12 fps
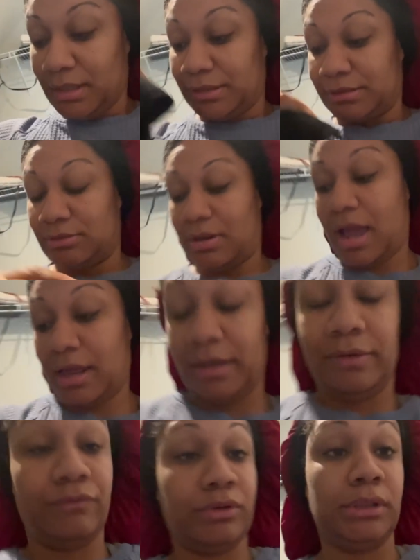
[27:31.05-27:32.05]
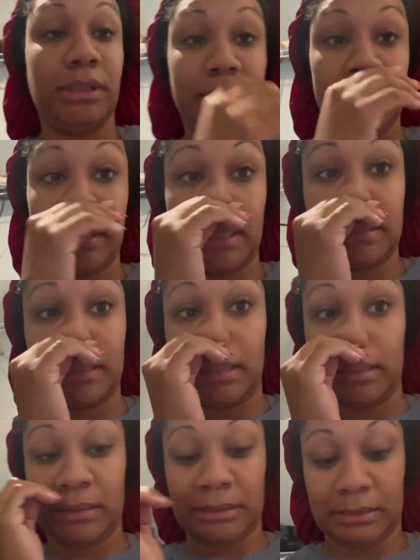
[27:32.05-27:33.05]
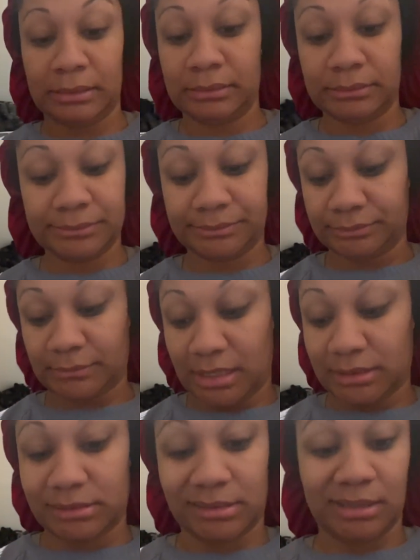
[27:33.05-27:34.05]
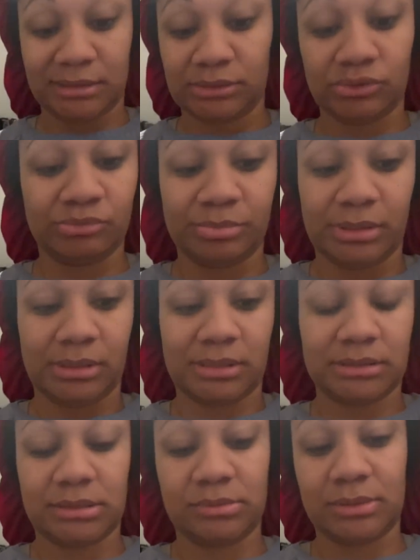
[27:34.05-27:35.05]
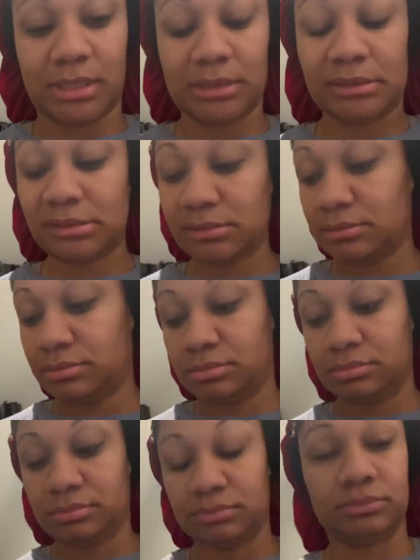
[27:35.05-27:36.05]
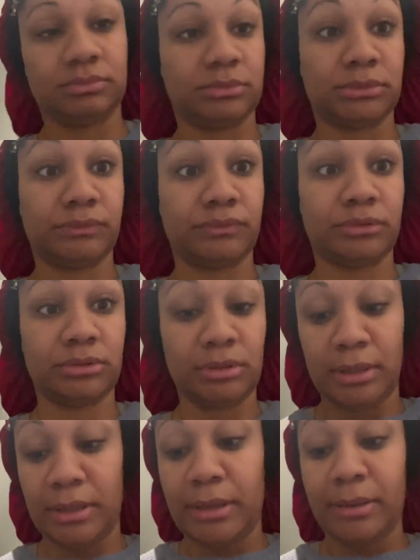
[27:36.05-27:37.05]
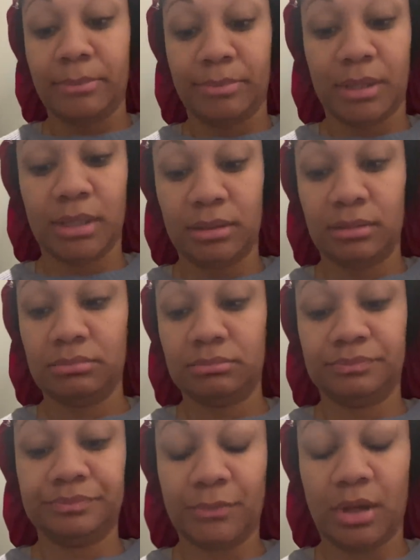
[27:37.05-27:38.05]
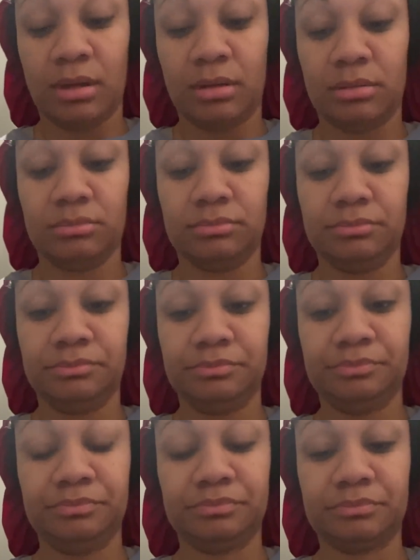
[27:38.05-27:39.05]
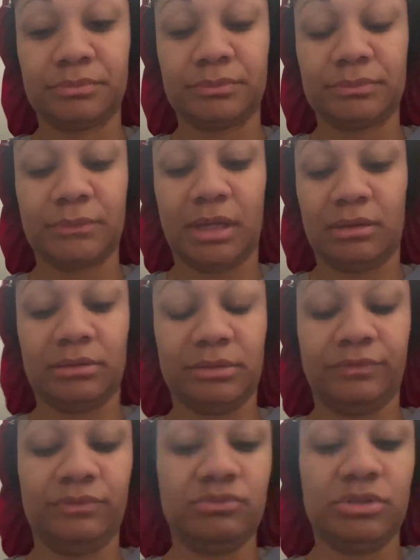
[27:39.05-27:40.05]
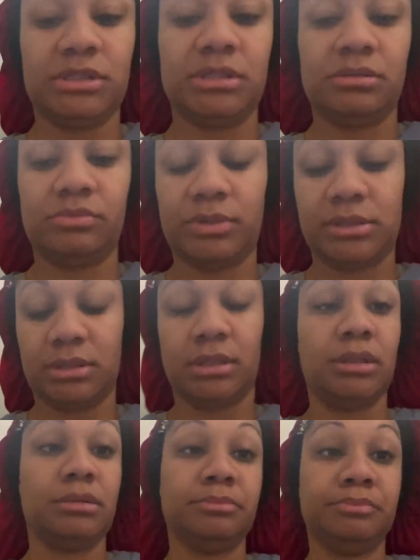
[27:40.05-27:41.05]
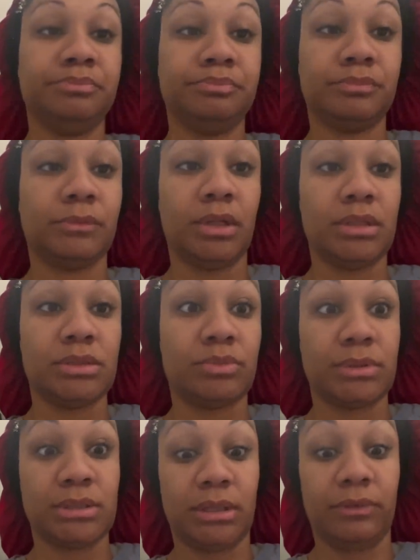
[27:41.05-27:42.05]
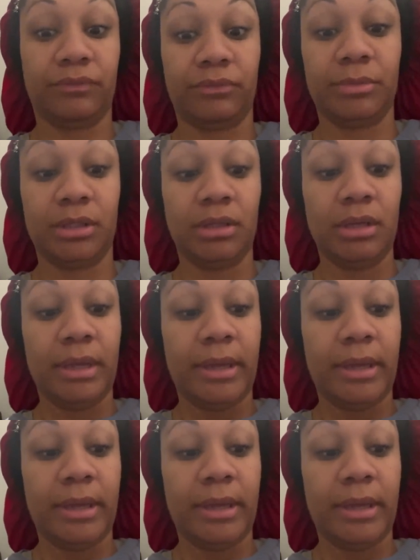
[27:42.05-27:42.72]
So I ain't even really eat like that. I just ate a little bit and I just was like, whatever. But, I don't know. The food just wasn't it. It just wasn't it for me.